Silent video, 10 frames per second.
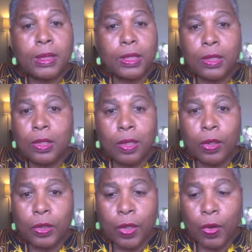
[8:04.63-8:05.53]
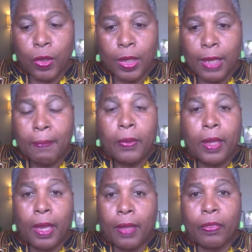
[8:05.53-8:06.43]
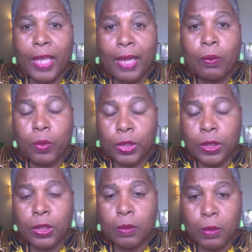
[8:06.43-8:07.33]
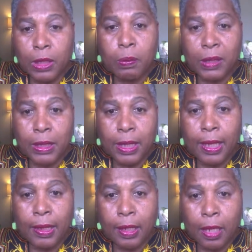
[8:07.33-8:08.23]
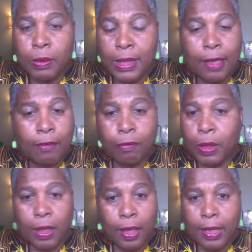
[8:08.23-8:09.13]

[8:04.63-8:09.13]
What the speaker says: I just start talking, and that which must be said comes out of me,